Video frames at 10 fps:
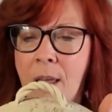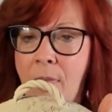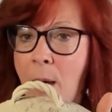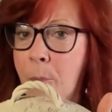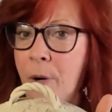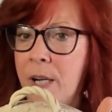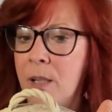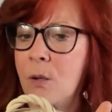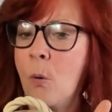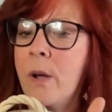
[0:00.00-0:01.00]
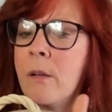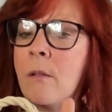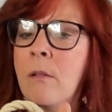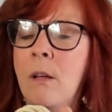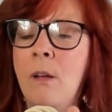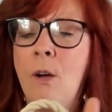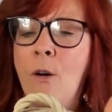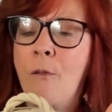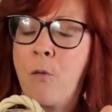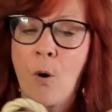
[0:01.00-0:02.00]
that braided coil
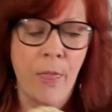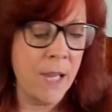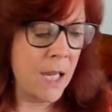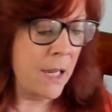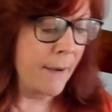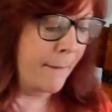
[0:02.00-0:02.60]
for the